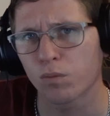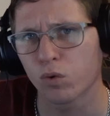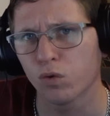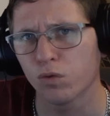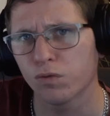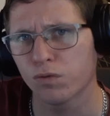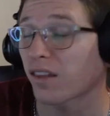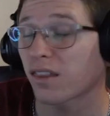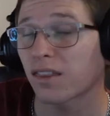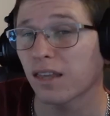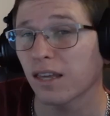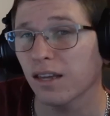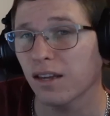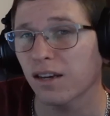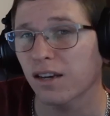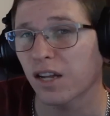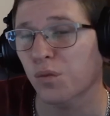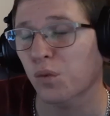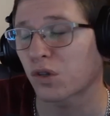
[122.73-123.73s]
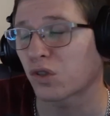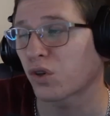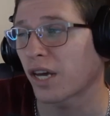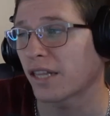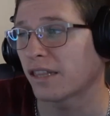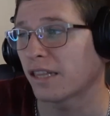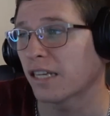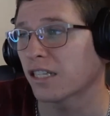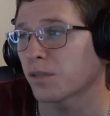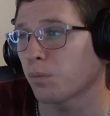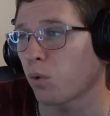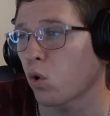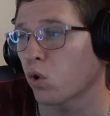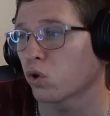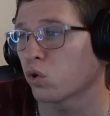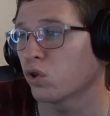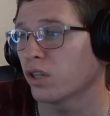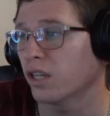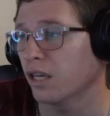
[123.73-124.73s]
move. I think it was to get this
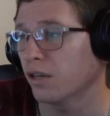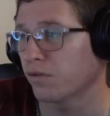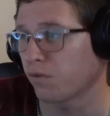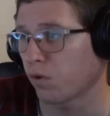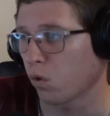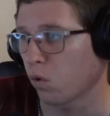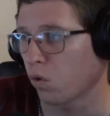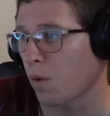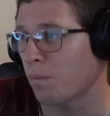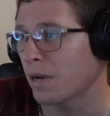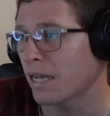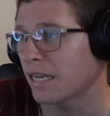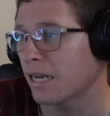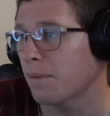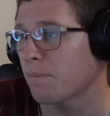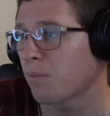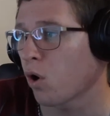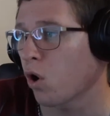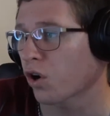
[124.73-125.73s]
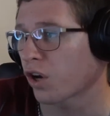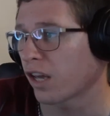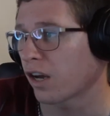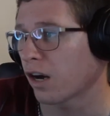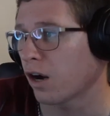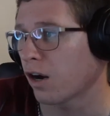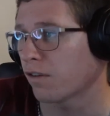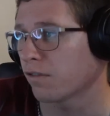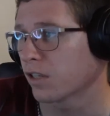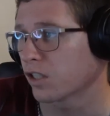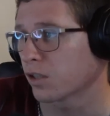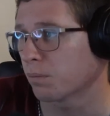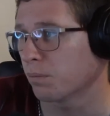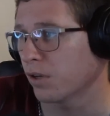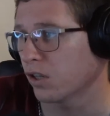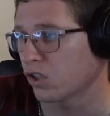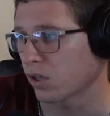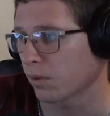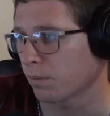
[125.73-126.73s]
pawn to d4, completely blocking off this
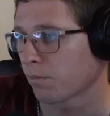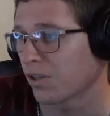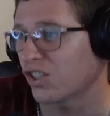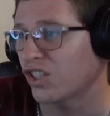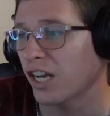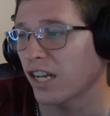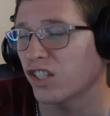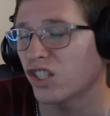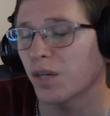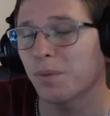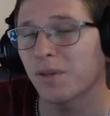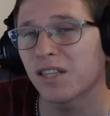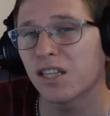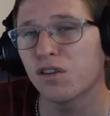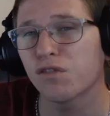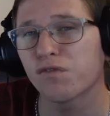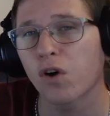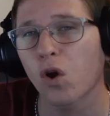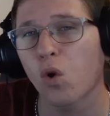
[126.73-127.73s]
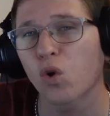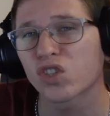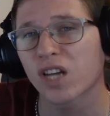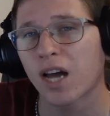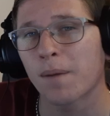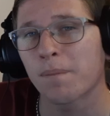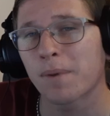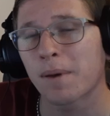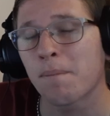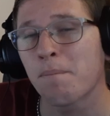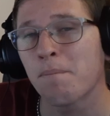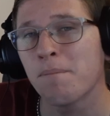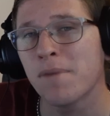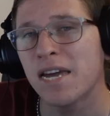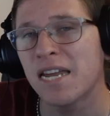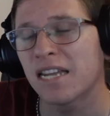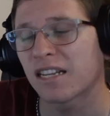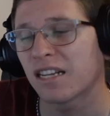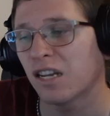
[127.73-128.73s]
bishop. But ChatGPT follows up
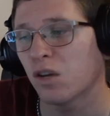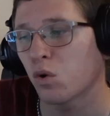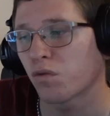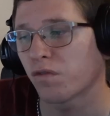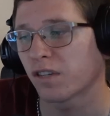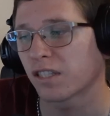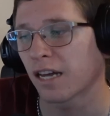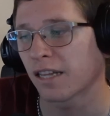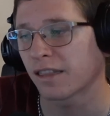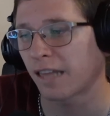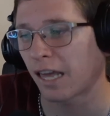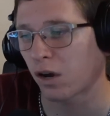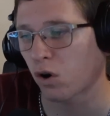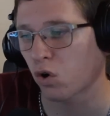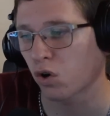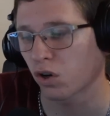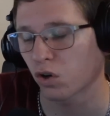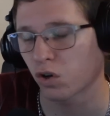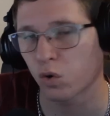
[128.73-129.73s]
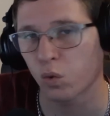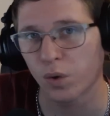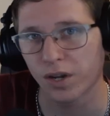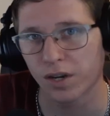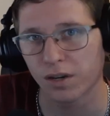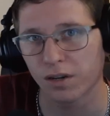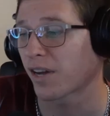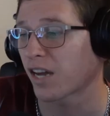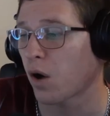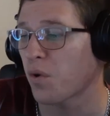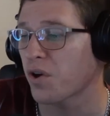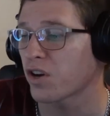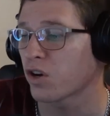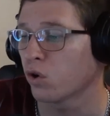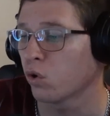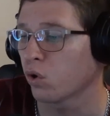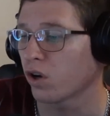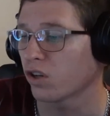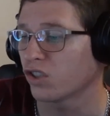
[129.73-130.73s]
immediately with an attack on the queen by
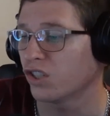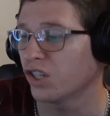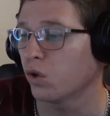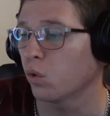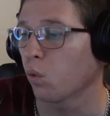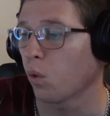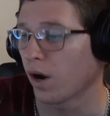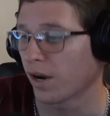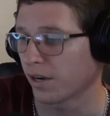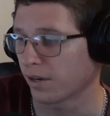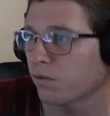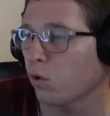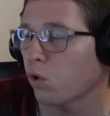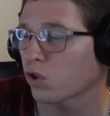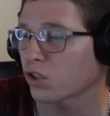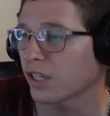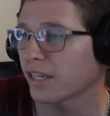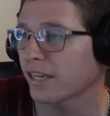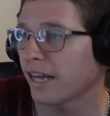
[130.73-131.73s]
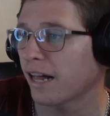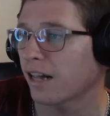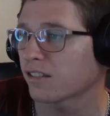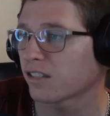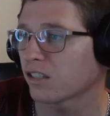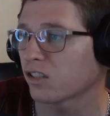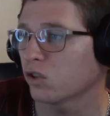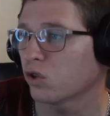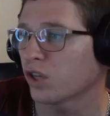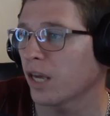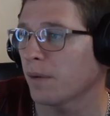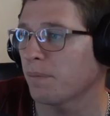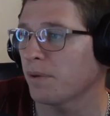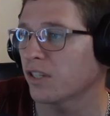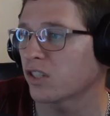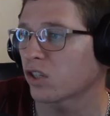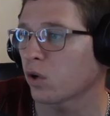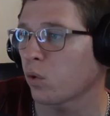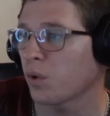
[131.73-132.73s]
going rook g1, forcing Nelson to keep
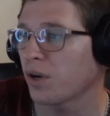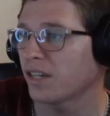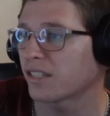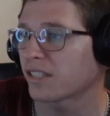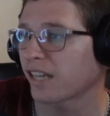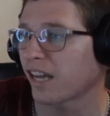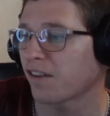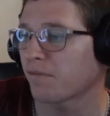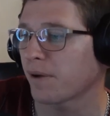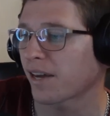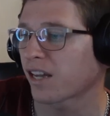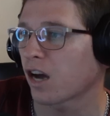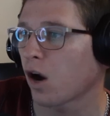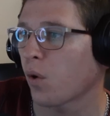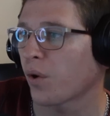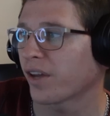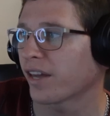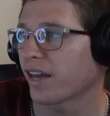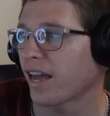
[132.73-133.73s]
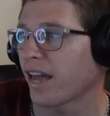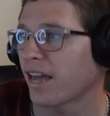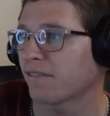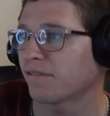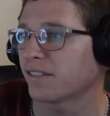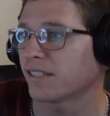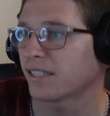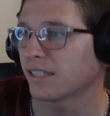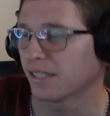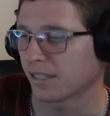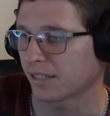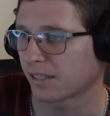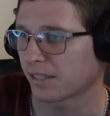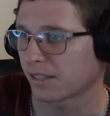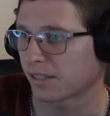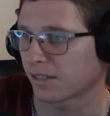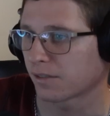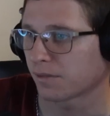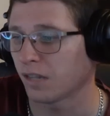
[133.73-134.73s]
his queen safe by going
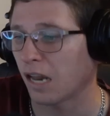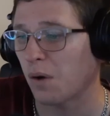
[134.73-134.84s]
f6.